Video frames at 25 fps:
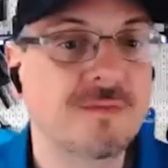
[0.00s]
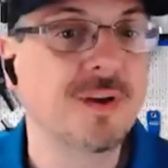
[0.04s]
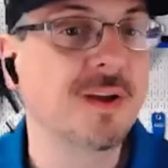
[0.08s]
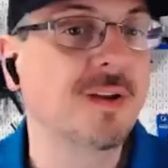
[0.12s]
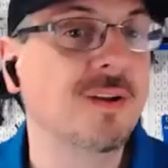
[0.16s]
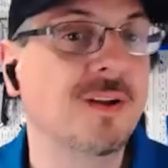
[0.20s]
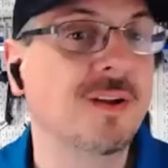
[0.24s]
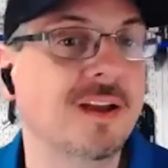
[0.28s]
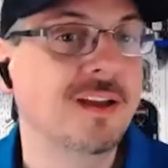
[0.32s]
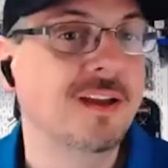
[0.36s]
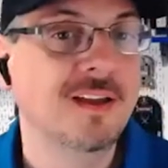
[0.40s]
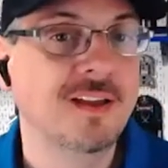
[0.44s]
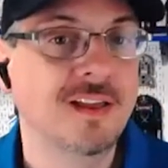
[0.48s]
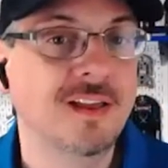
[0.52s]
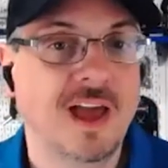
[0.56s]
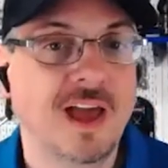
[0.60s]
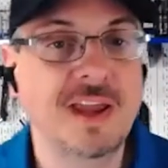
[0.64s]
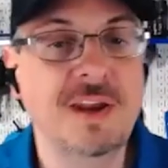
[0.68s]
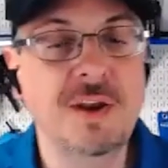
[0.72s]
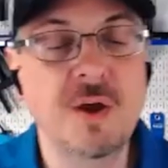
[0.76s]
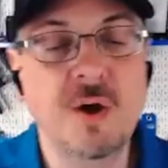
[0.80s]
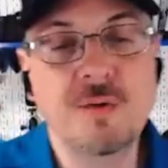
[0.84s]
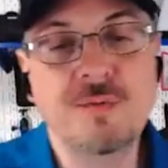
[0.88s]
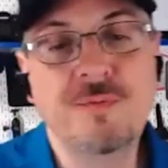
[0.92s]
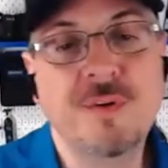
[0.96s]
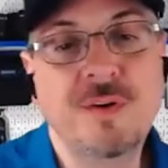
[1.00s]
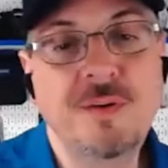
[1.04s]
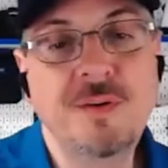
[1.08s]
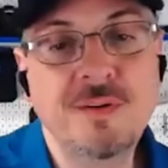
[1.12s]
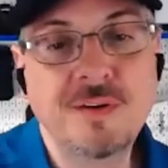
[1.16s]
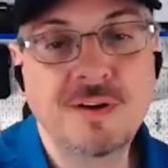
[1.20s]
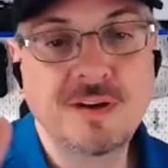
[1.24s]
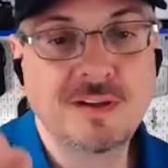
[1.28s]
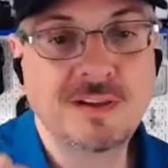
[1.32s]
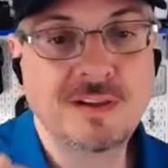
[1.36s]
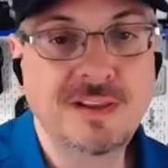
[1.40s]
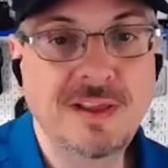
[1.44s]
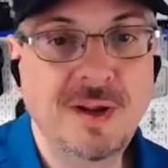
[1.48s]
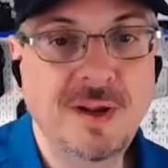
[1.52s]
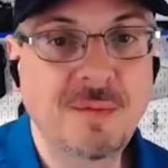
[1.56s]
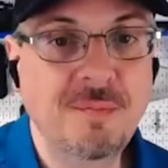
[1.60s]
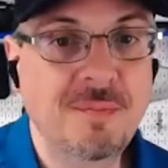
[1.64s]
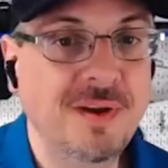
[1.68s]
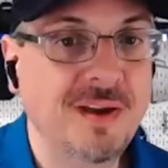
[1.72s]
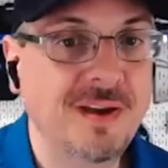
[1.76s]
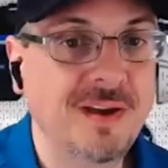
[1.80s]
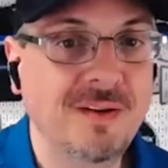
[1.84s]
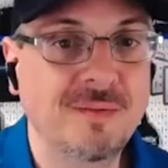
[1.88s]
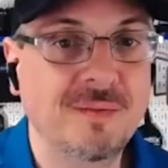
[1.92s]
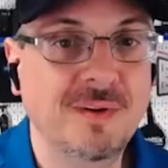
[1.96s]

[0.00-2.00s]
Frederick, I know Frederick a little bit.